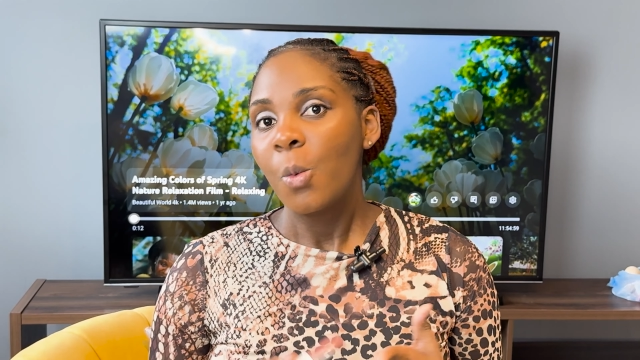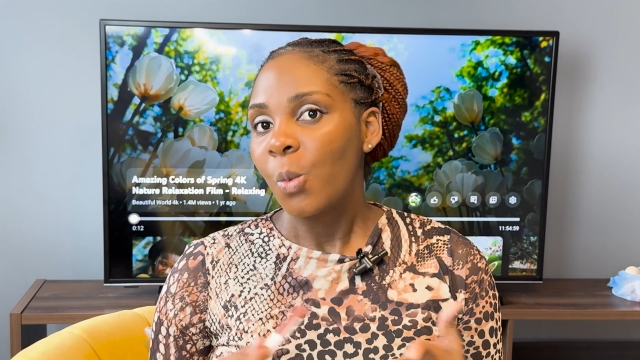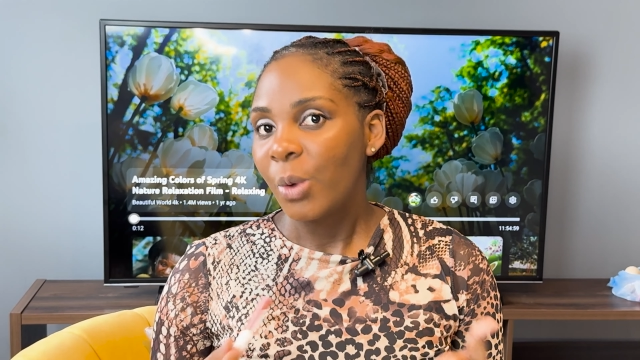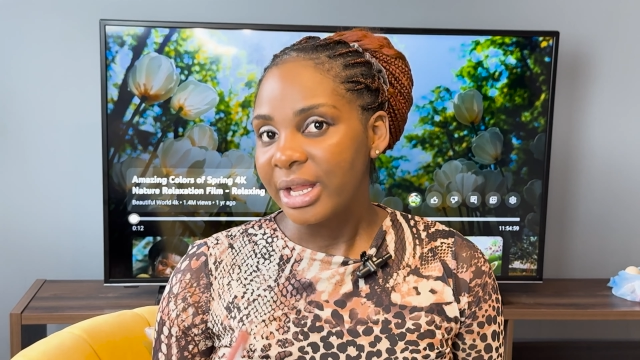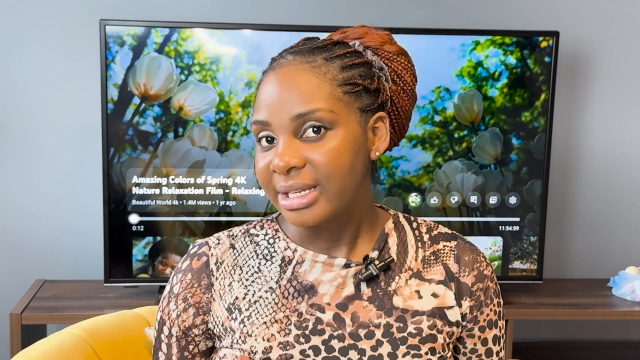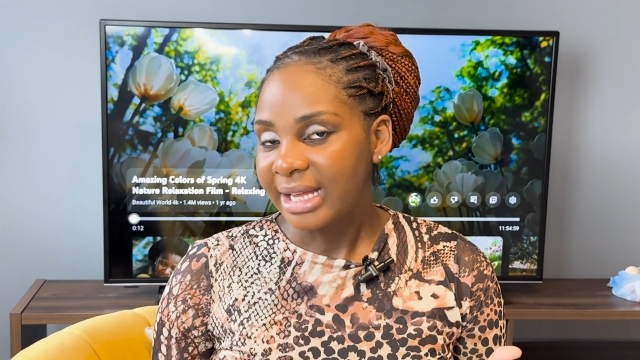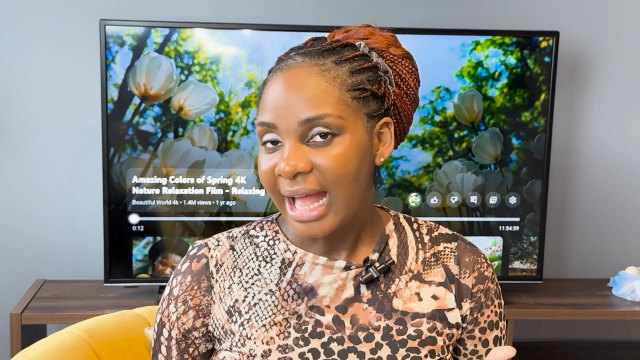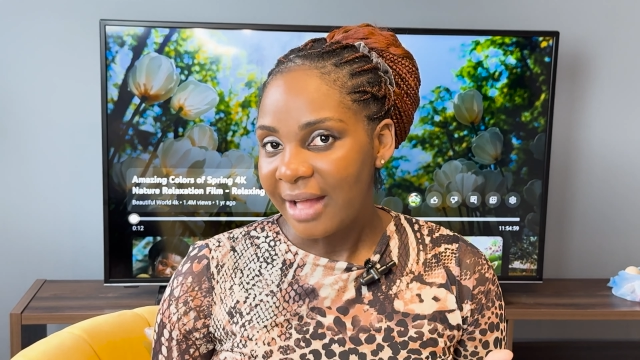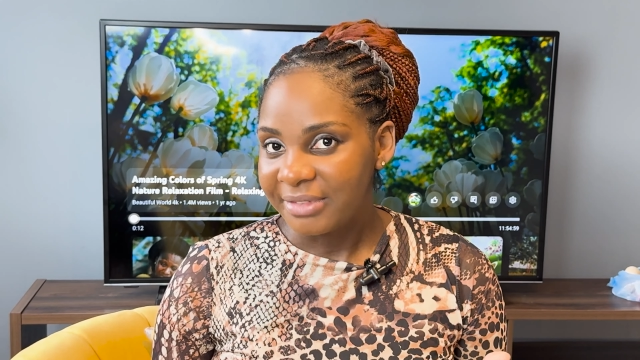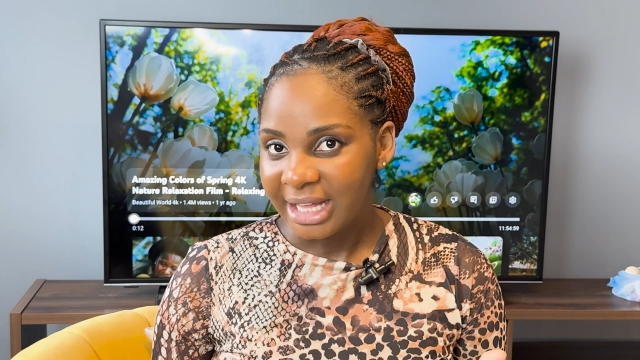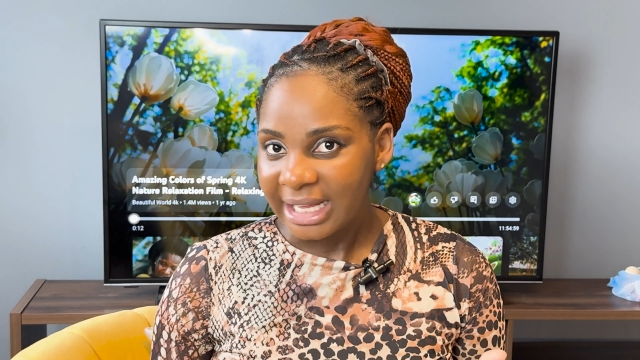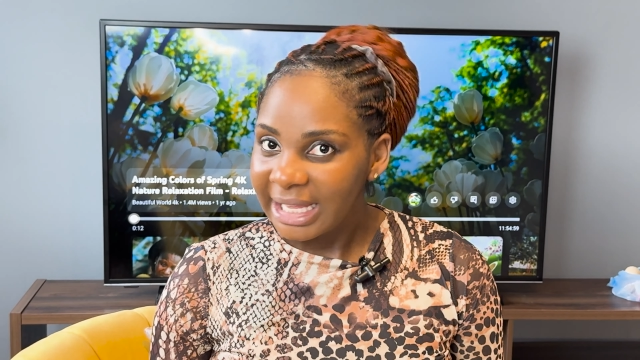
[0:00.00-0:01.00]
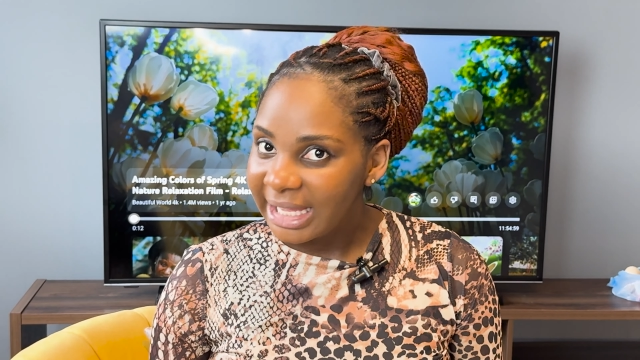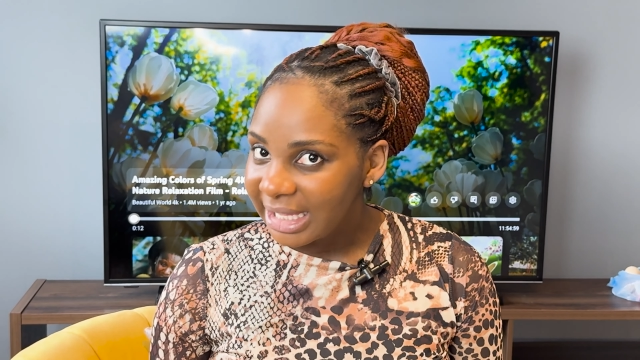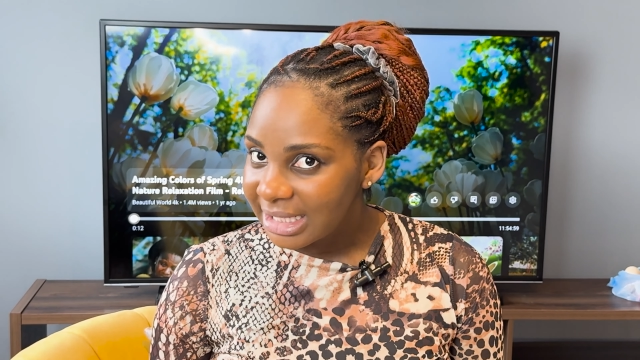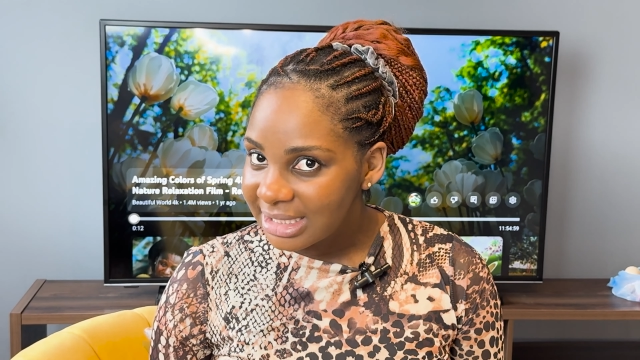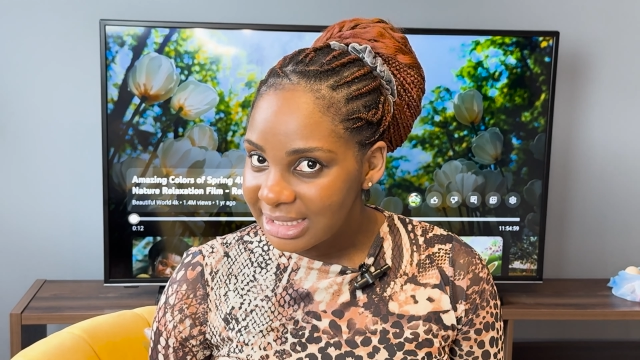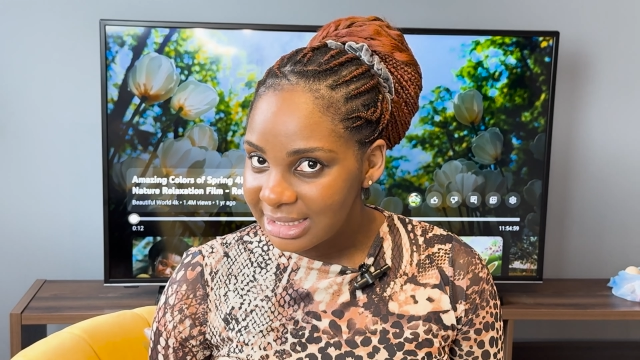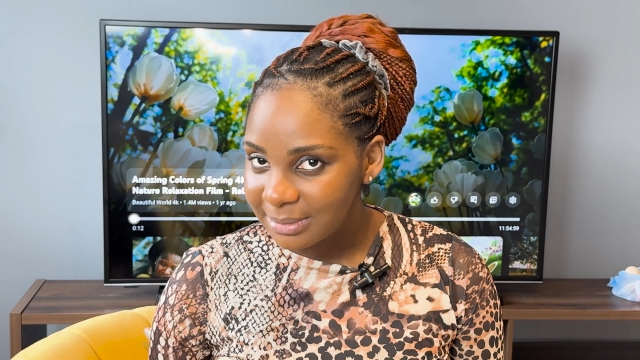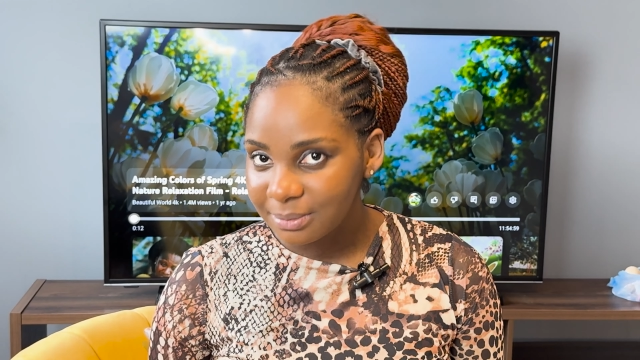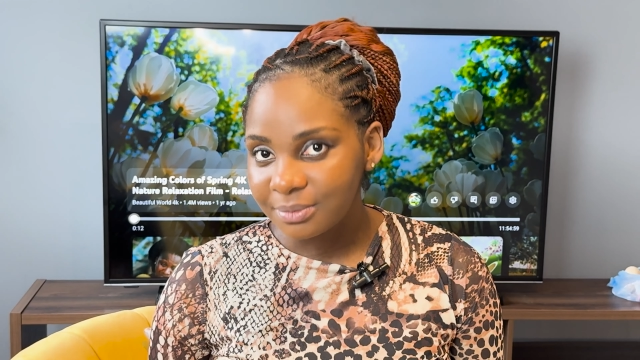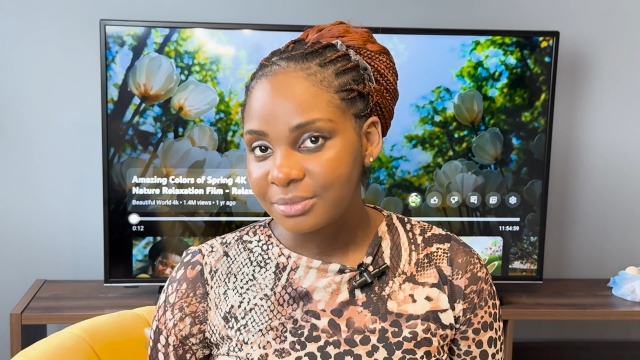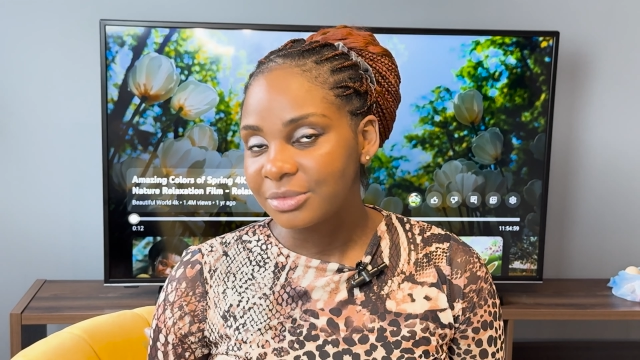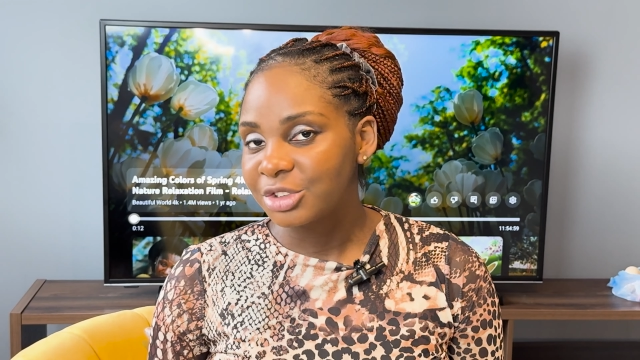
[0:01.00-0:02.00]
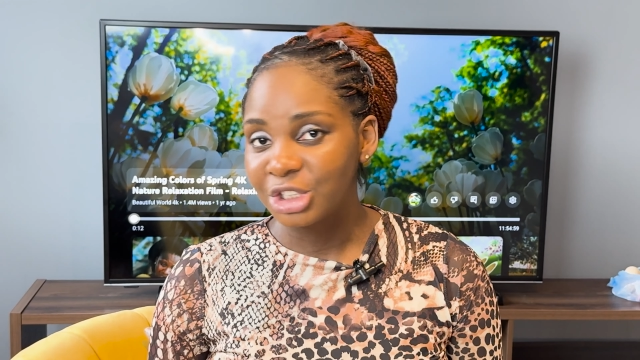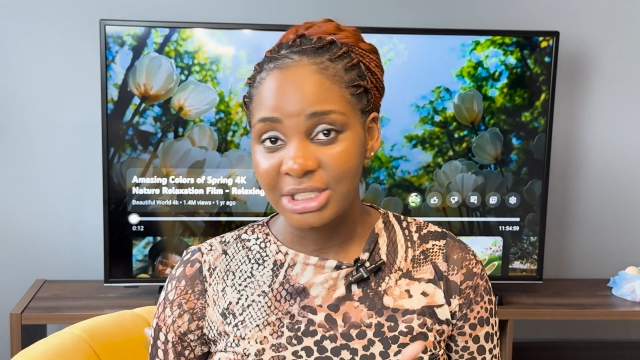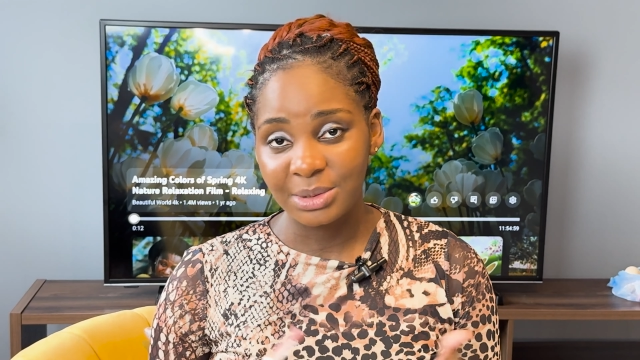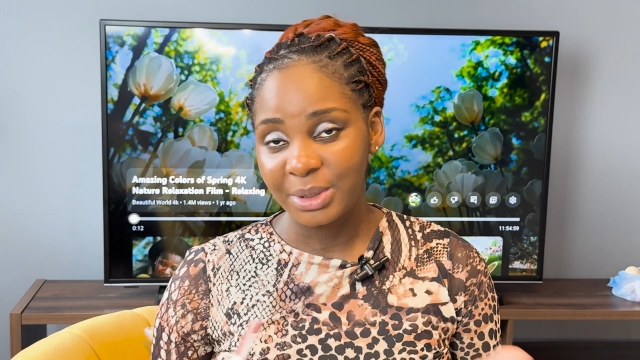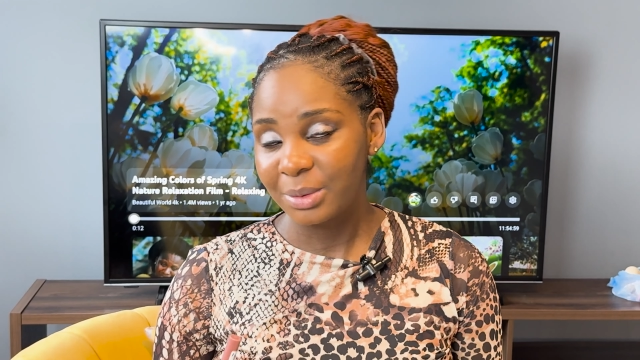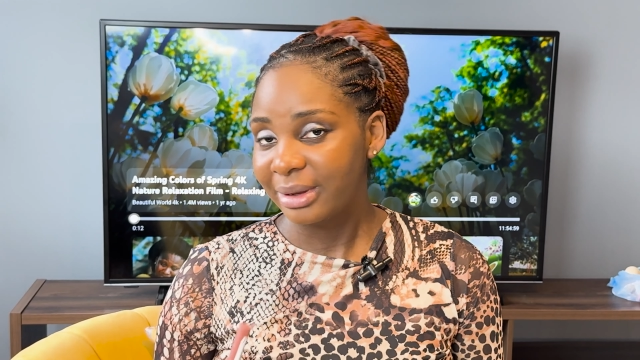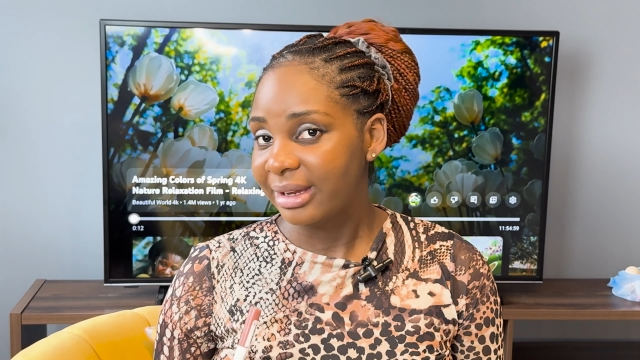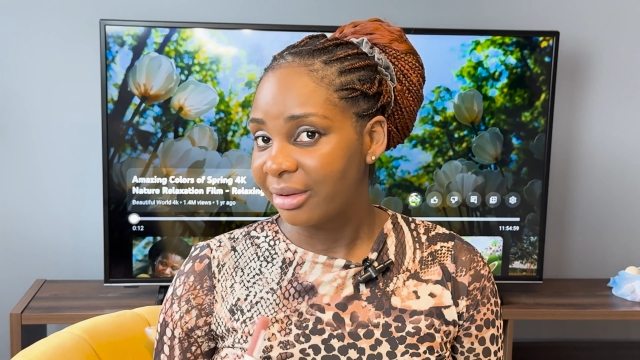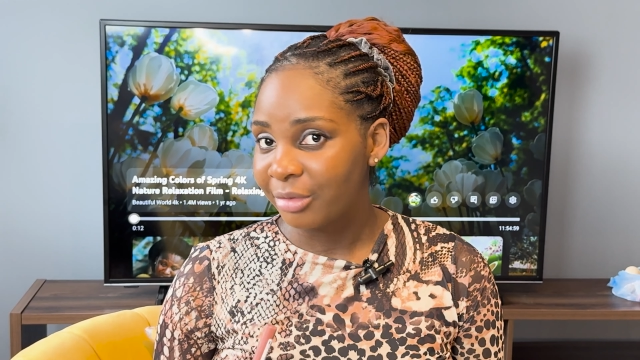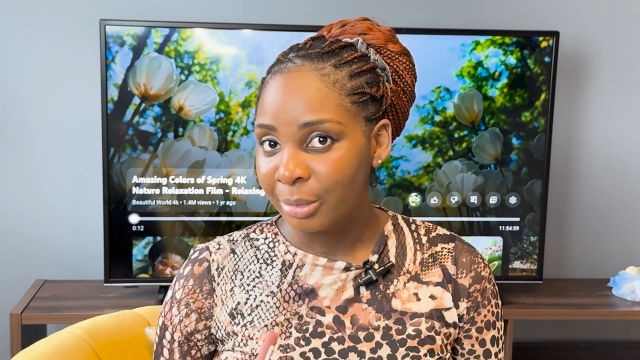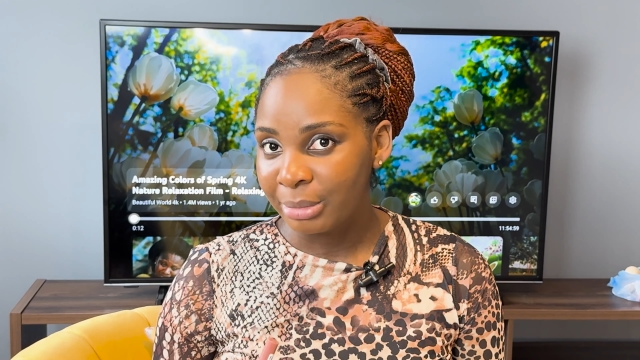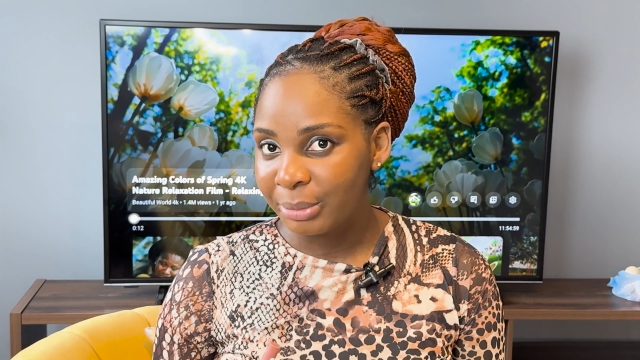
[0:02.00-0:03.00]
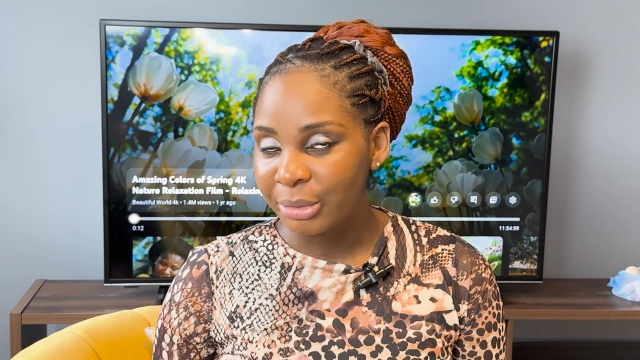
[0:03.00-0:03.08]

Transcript: when they have their kids, just the way they were there for me.